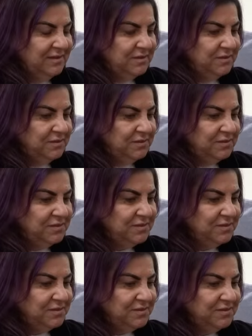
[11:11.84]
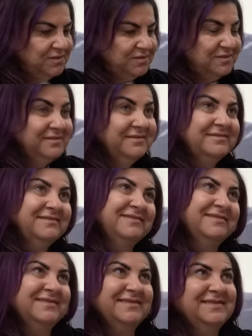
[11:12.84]

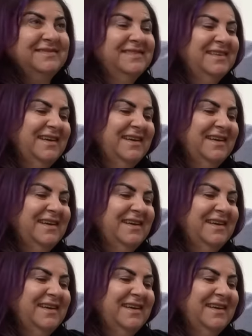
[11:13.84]
This person isn't speaking.